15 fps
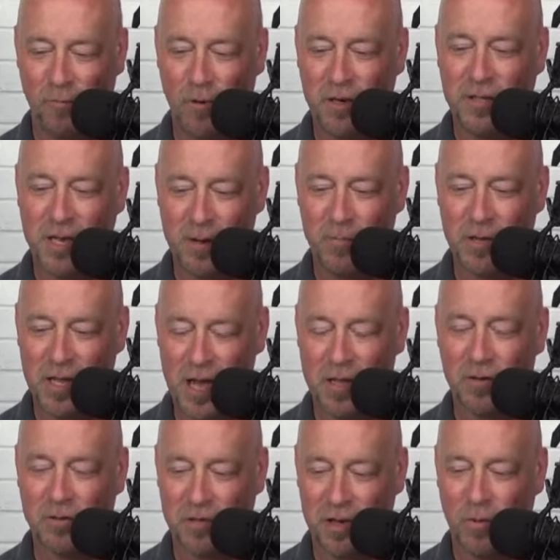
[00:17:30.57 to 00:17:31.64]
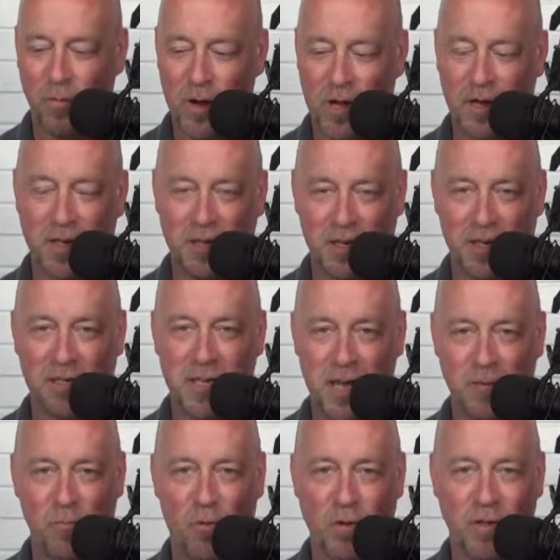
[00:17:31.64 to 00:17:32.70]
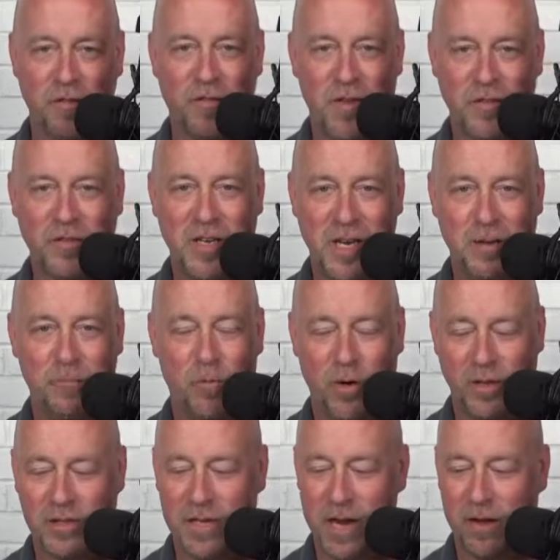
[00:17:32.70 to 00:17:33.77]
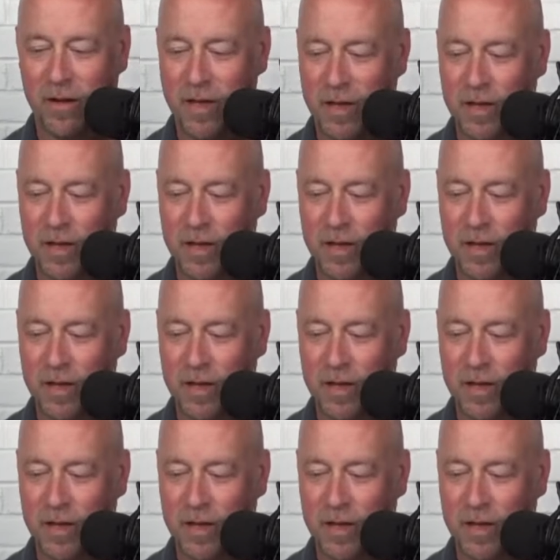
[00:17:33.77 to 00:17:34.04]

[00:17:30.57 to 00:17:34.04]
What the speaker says: One team or the other is going to win, and it's going to take more than 15 points now.